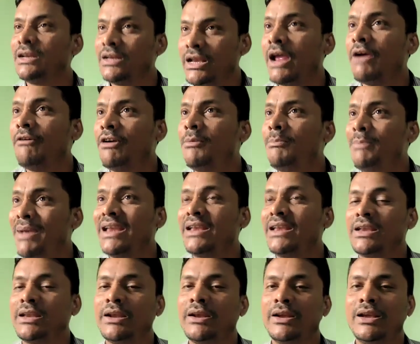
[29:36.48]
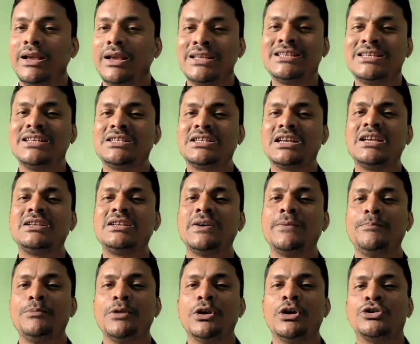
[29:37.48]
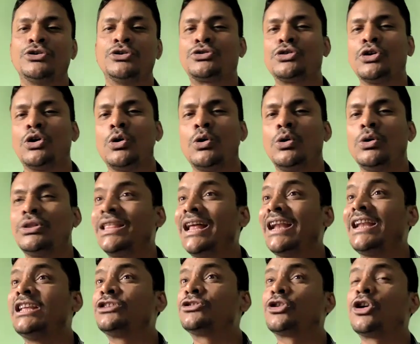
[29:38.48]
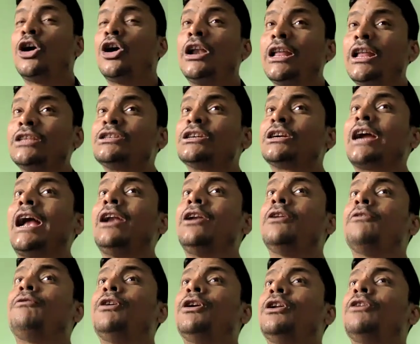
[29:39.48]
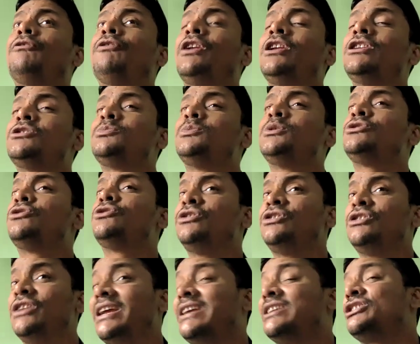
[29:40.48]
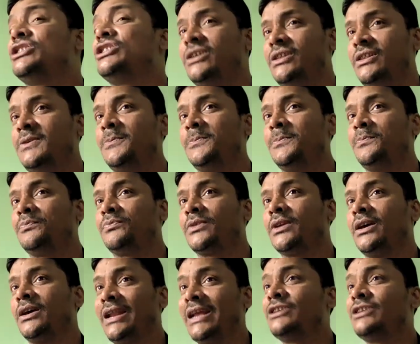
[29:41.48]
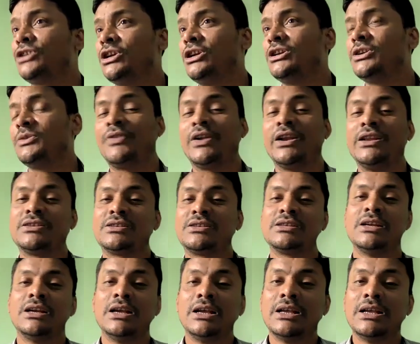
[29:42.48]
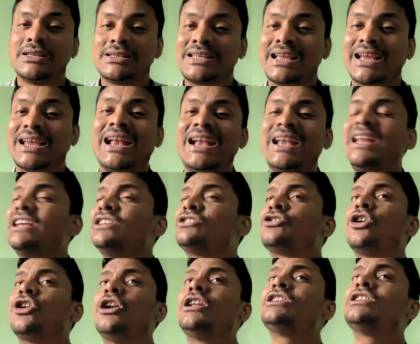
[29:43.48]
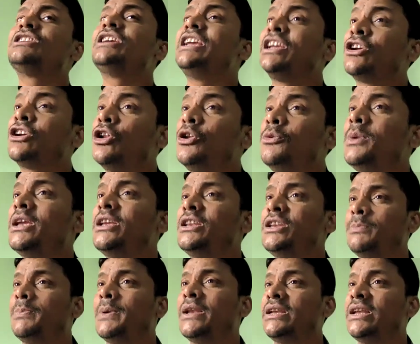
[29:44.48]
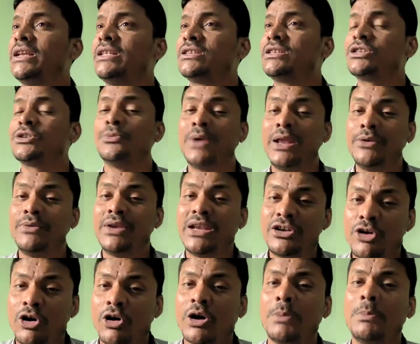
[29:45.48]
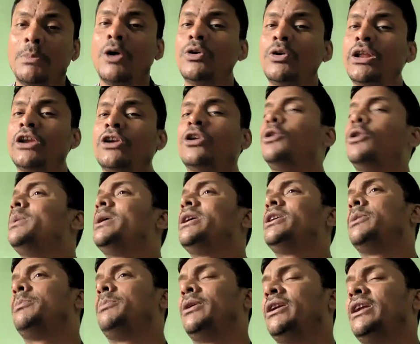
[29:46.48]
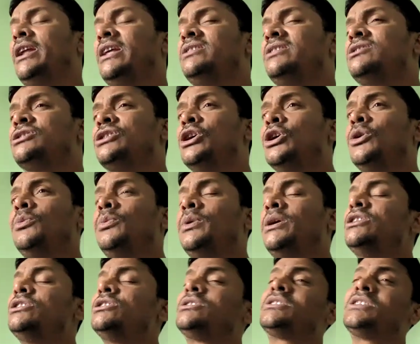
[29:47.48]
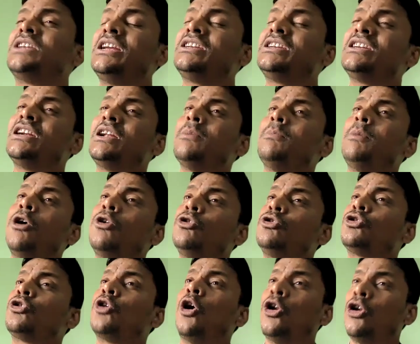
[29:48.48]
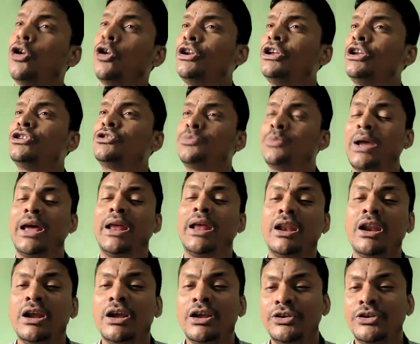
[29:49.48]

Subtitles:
Never meet, isn't it? So that is called as a kind of a difference between racial difference. Second, it's called as economic dependence. When we talk about economic dependence, we stated about colonies were,